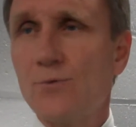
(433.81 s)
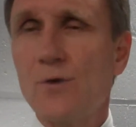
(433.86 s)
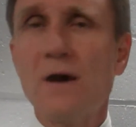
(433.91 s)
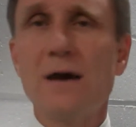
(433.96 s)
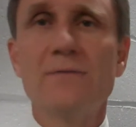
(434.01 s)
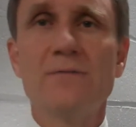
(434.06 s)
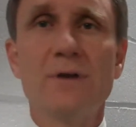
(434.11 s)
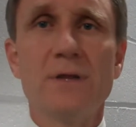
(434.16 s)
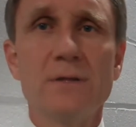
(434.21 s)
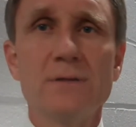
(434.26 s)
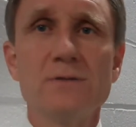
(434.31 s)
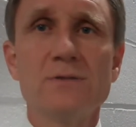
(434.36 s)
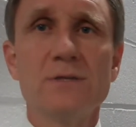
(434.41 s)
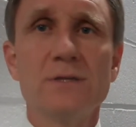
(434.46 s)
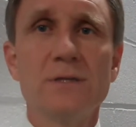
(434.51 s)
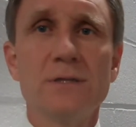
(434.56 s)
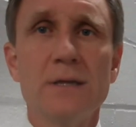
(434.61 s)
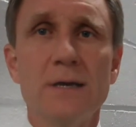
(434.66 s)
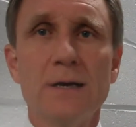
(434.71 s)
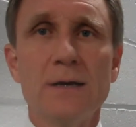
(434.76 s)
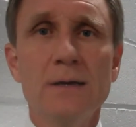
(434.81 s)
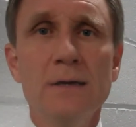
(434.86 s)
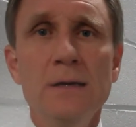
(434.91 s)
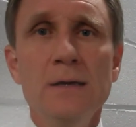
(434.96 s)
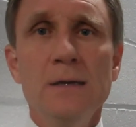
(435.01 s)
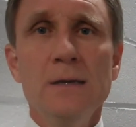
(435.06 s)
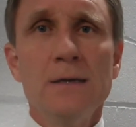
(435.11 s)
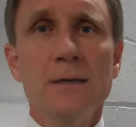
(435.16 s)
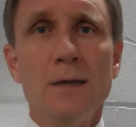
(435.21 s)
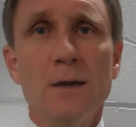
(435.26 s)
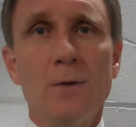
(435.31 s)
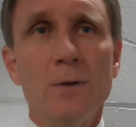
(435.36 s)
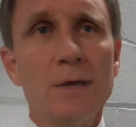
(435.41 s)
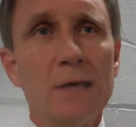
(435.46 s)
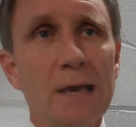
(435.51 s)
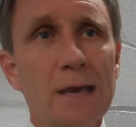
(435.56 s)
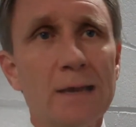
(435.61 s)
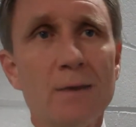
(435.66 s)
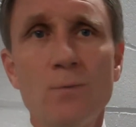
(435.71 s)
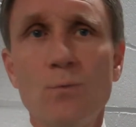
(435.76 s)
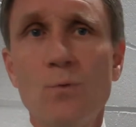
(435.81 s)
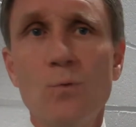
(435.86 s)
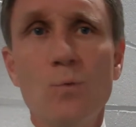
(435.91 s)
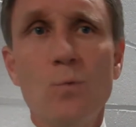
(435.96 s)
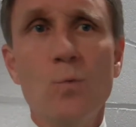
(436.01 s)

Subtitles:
Providence, and again,